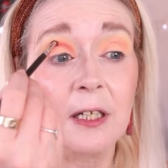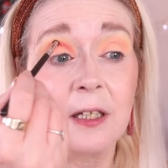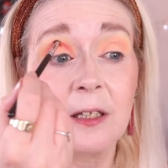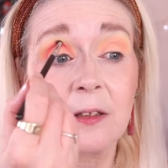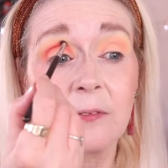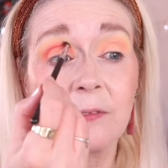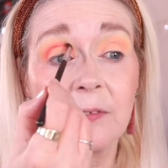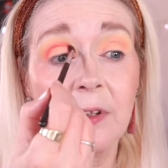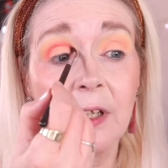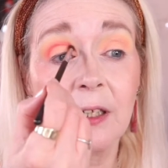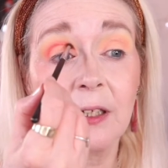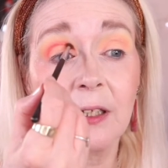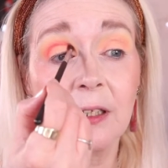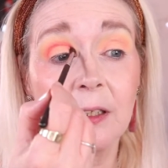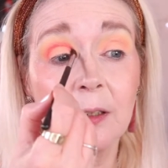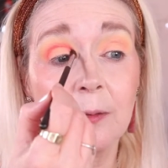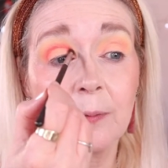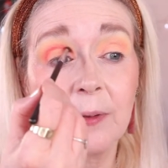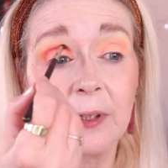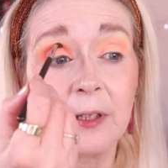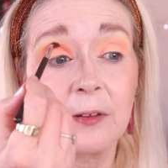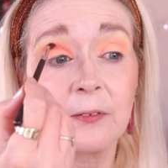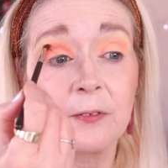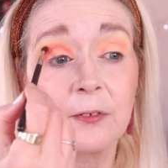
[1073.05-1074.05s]
have that little
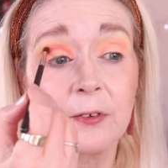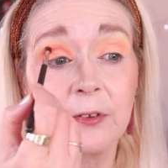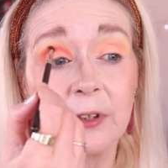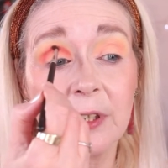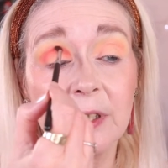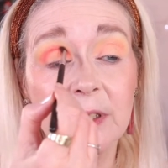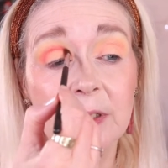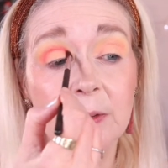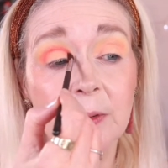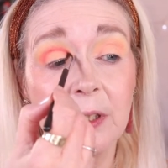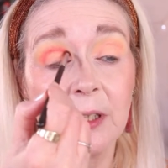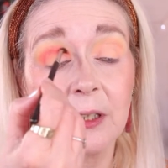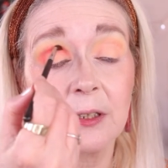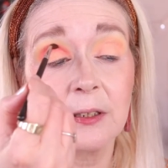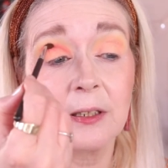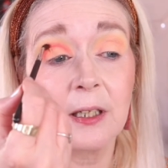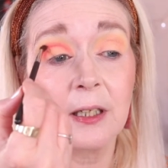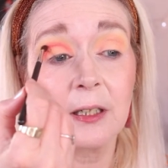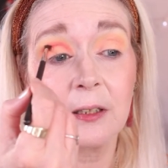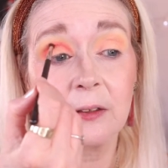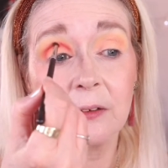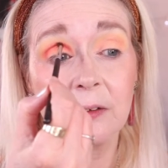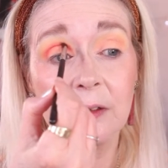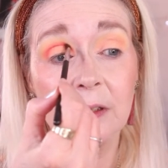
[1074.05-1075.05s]
bit of crease work
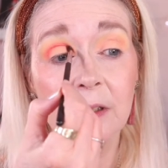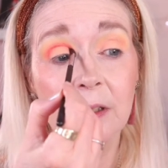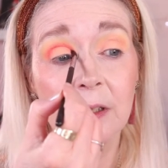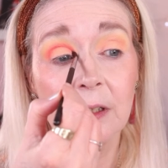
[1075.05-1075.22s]
down.